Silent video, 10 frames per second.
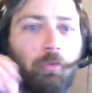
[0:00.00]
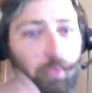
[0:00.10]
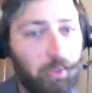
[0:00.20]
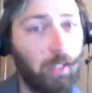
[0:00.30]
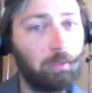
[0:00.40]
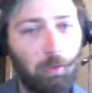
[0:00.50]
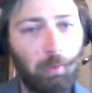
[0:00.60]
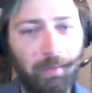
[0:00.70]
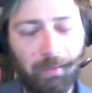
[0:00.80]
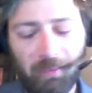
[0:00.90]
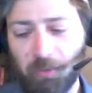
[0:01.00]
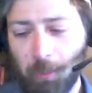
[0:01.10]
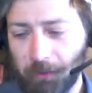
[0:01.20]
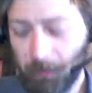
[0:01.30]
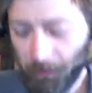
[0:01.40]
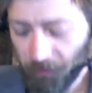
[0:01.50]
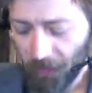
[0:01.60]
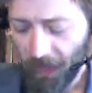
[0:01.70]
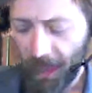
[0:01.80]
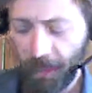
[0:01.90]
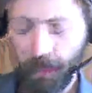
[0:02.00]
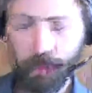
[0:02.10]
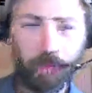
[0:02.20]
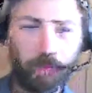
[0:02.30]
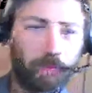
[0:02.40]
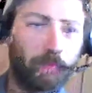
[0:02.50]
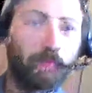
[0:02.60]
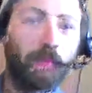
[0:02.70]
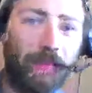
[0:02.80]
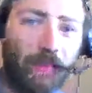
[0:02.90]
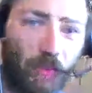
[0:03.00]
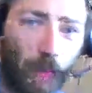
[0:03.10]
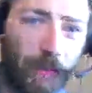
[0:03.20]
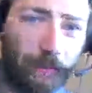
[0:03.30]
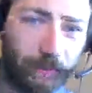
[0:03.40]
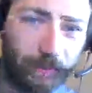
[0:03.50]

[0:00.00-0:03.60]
The general way that these petroglyphs are made, like this one,